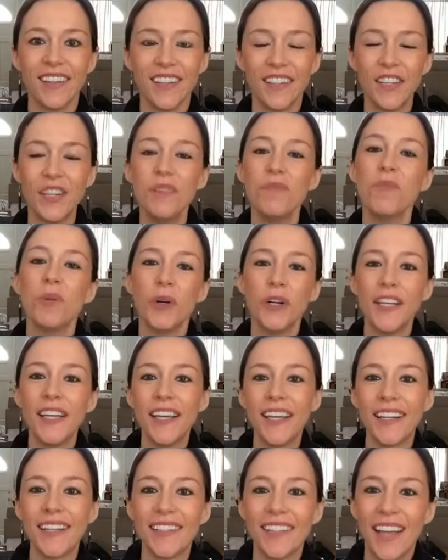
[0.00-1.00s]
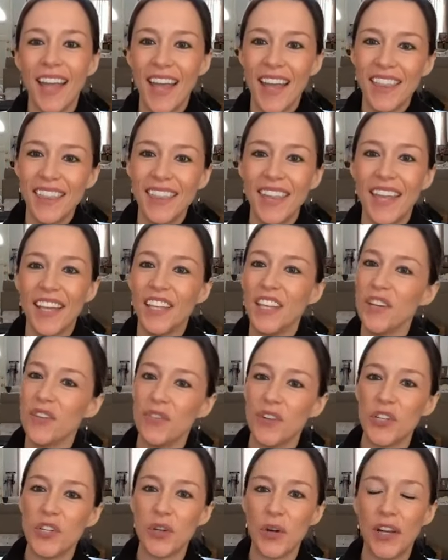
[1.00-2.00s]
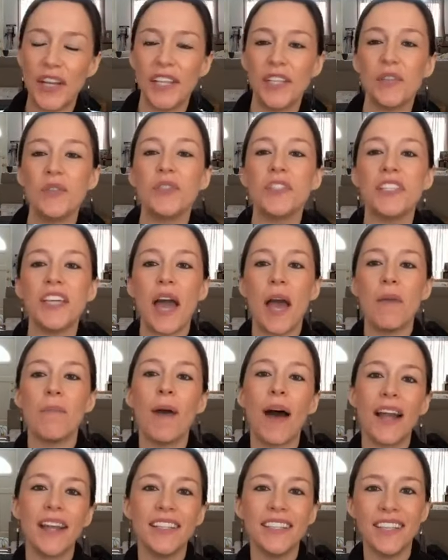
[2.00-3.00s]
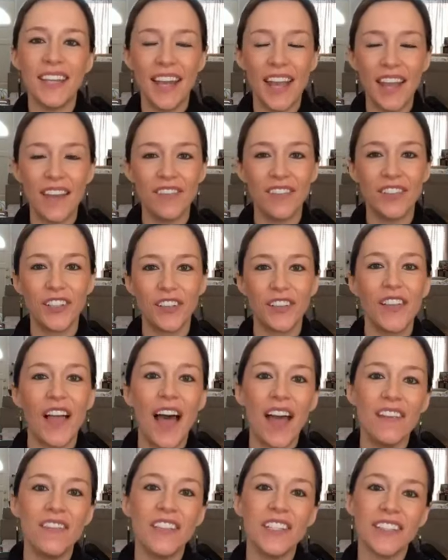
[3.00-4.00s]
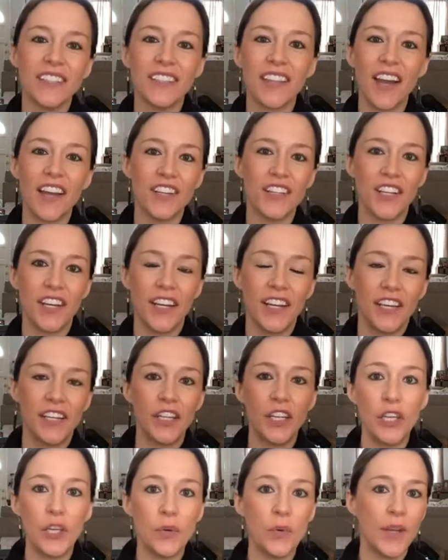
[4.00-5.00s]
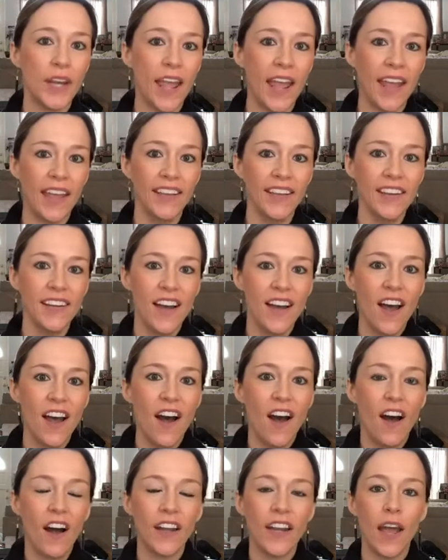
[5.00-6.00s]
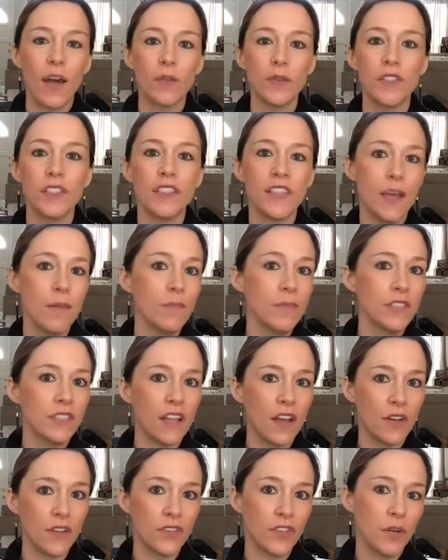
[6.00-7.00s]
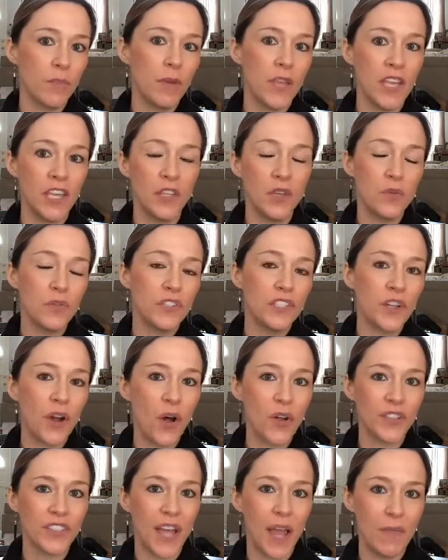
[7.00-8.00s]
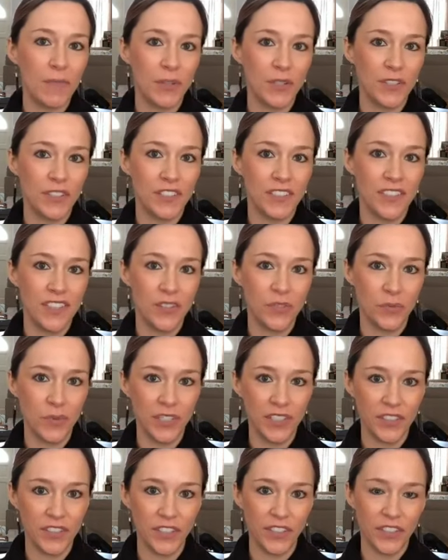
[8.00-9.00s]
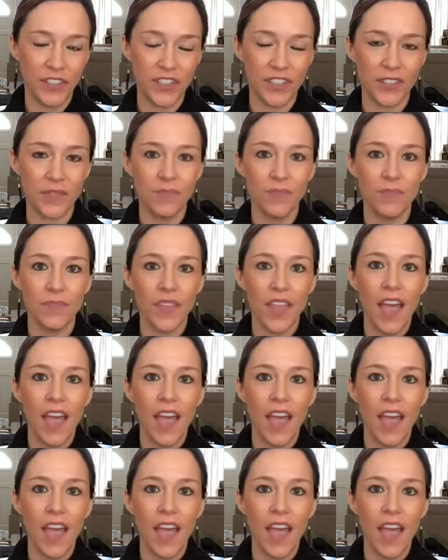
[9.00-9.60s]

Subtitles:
Good morning, and thank you for joining UCI Mind today for a live discussion and Q&A on how stem cells are being used in Alzheimer's disease research.